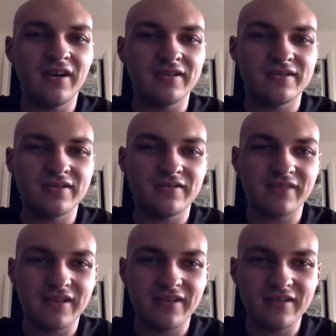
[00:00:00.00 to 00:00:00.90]
So
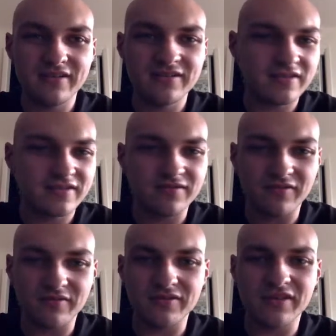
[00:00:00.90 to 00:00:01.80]
like here's just
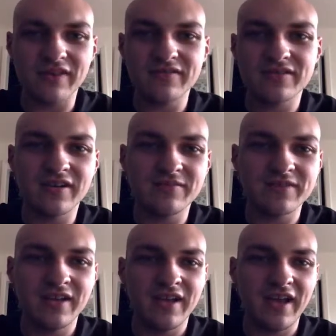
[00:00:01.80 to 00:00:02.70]
normal JavaScript,
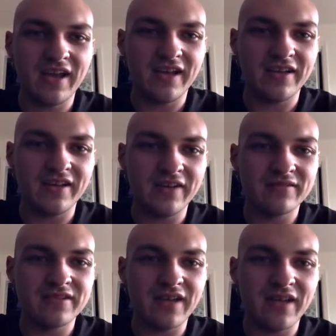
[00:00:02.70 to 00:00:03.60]
and I
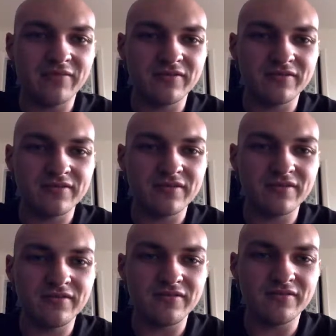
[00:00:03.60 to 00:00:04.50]
was able
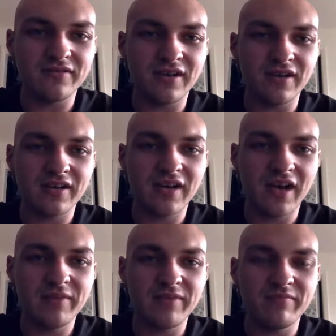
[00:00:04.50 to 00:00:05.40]
to
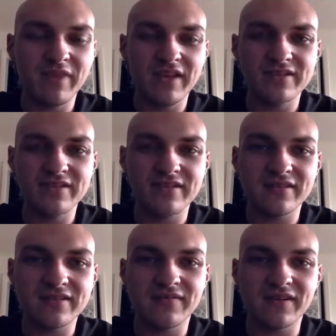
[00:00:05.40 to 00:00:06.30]
copy and paste
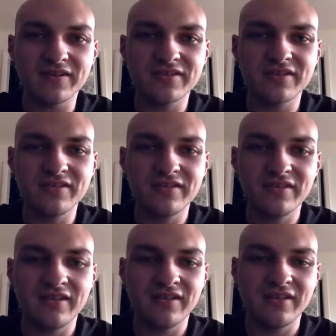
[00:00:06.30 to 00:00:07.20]
this function
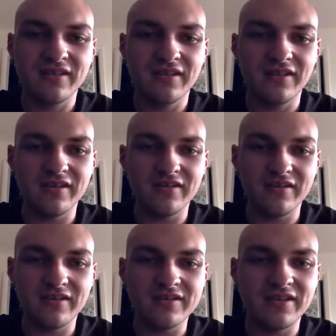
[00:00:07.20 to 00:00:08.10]

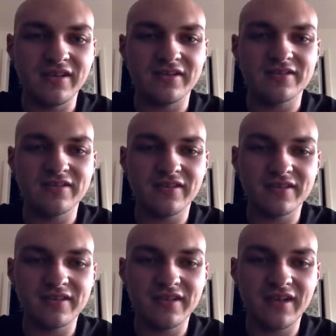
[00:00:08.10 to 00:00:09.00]
into here, so you can
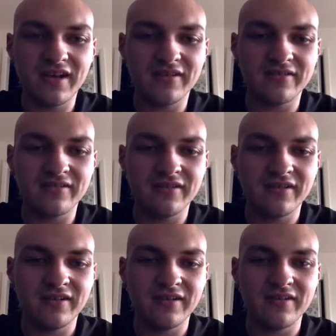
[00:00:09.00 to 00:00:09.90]
see how
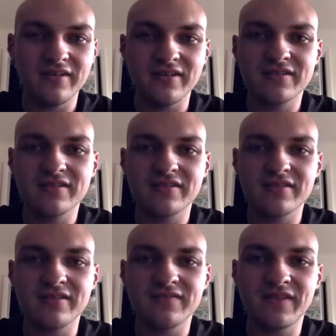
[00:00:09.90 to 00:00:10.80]
this
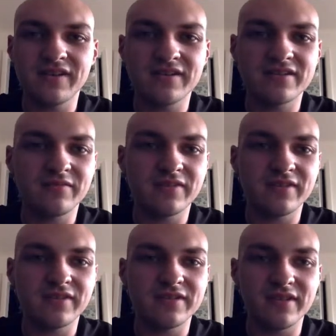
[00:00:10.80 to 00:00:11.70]
is very
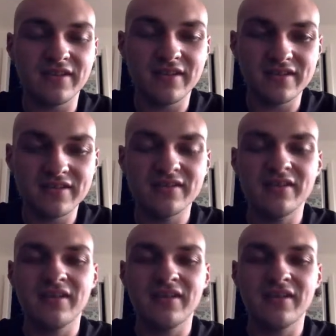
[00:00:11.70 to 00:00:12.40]
similar to this,